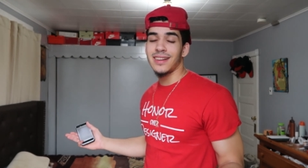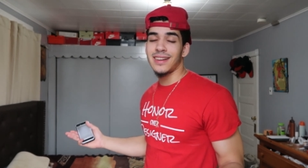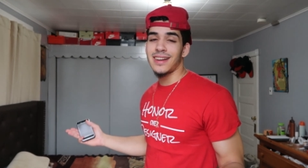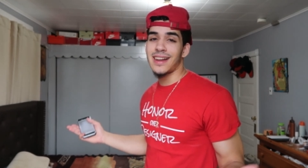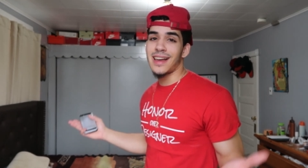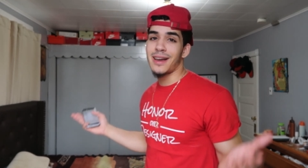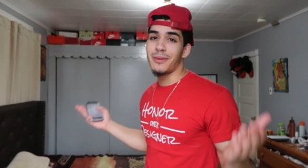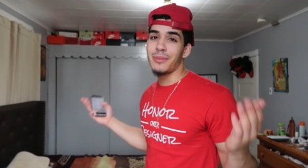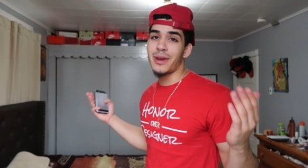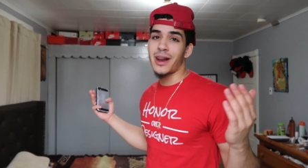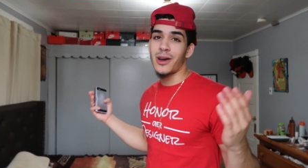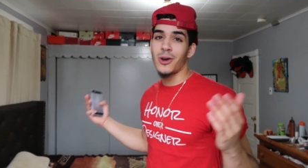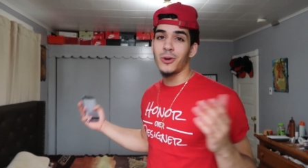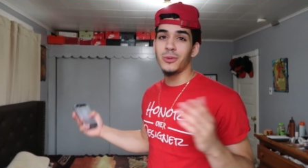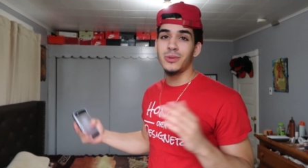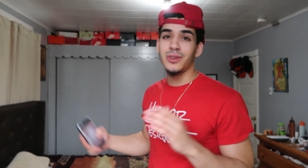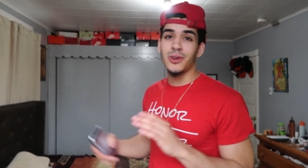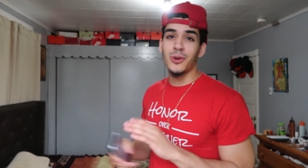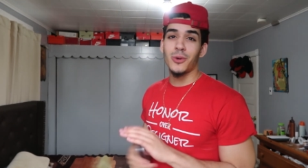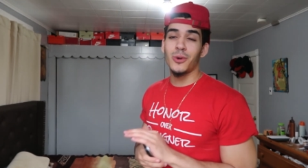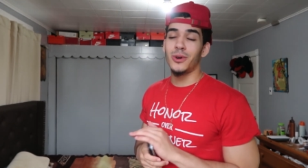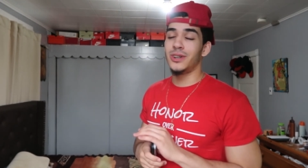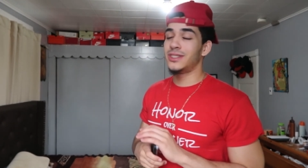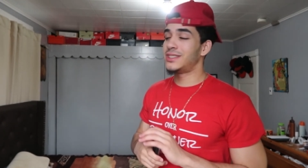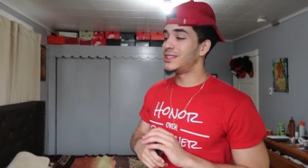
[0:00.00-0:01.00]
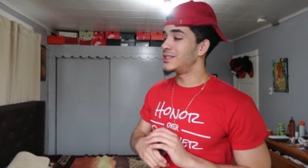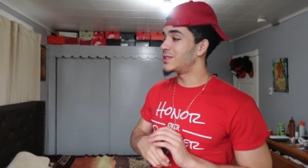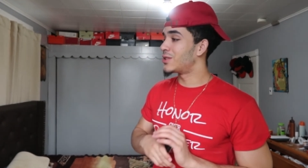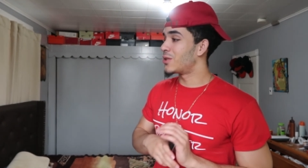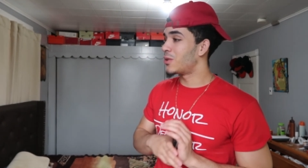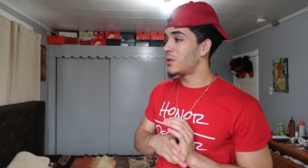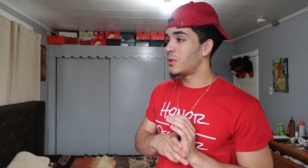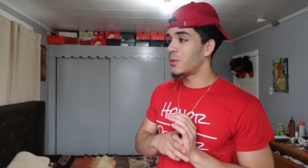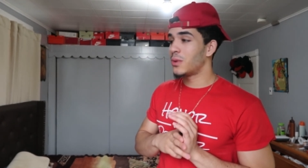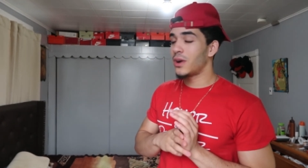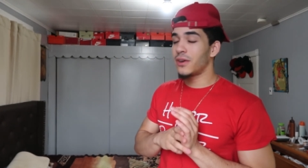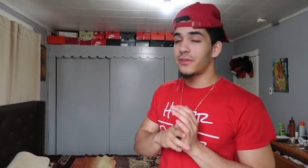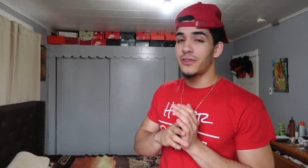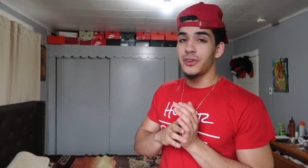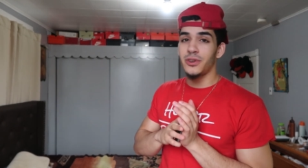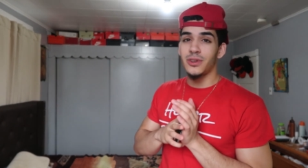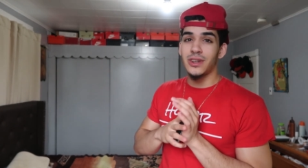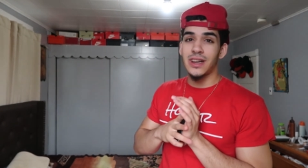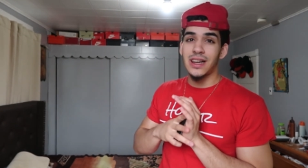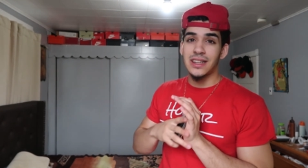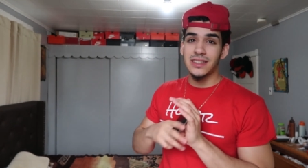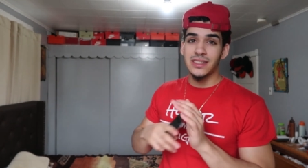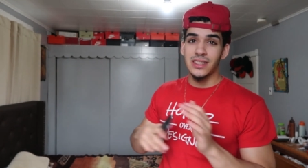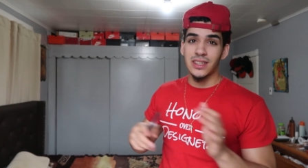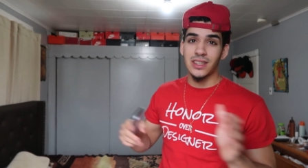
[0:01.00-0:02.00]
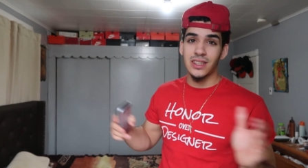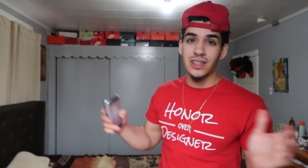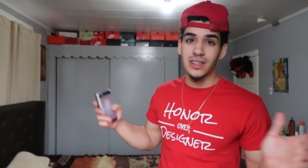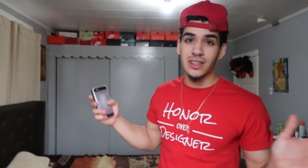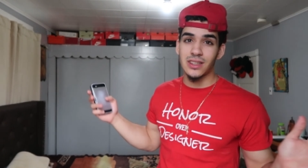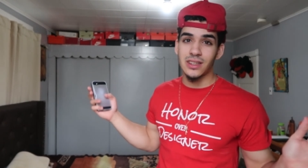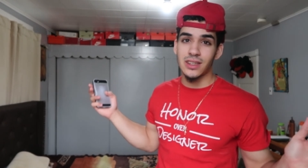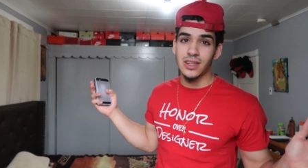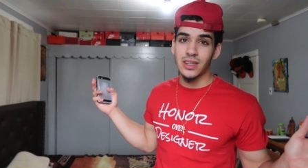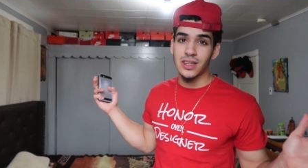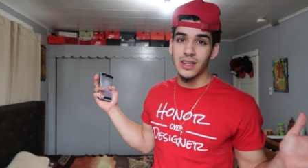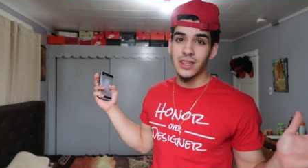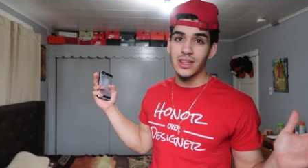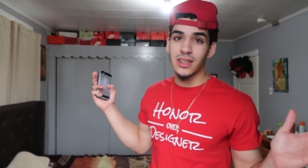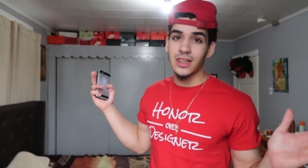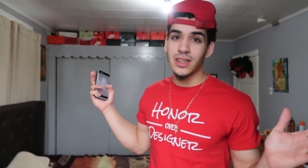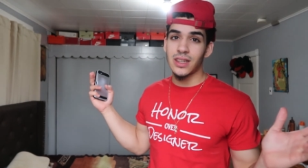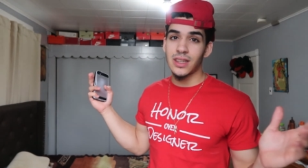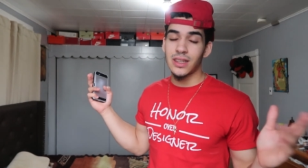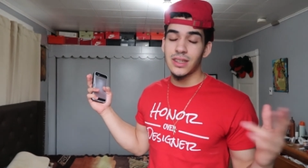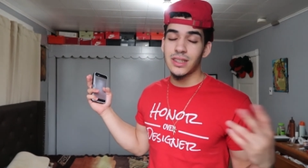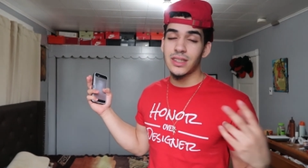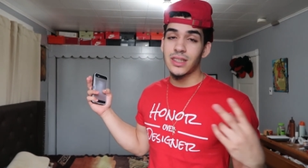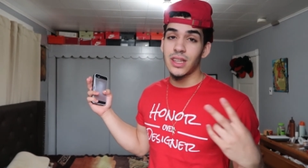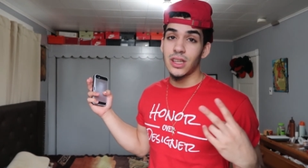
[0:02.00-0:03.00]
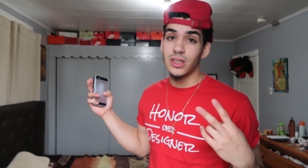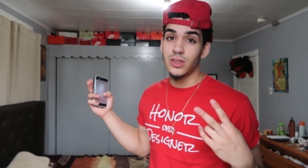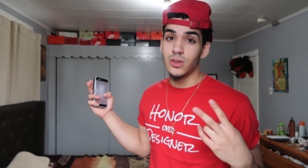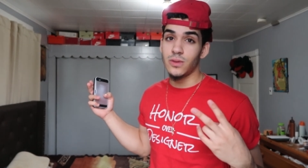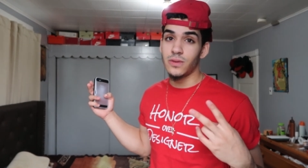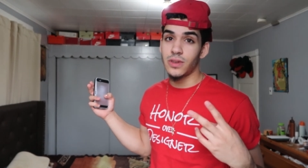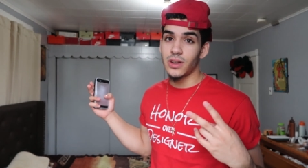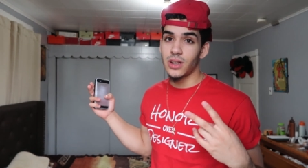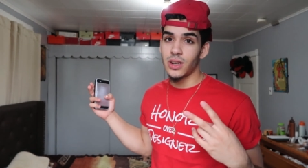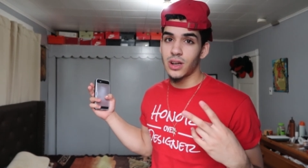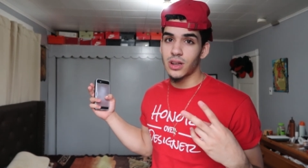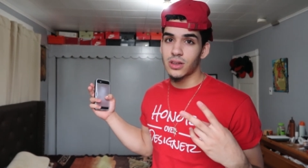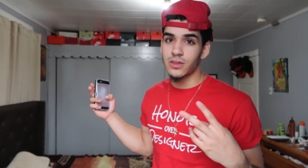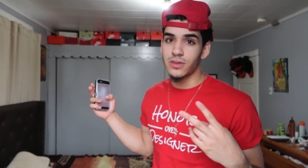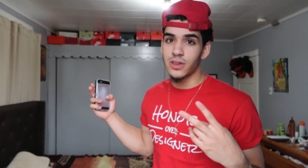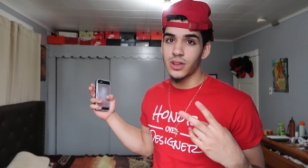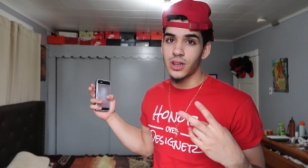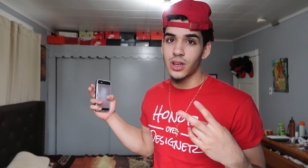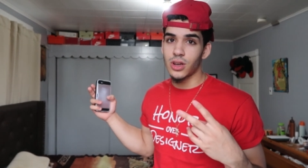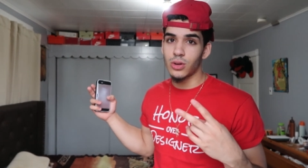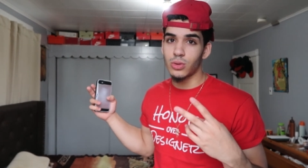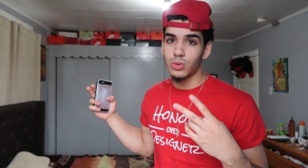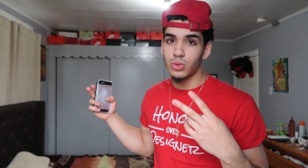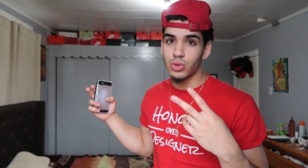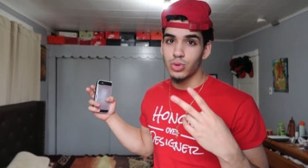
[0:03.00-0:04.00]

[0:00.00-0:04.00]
nah but i hope the quarantine's going well for you guys and stay tuned for the next video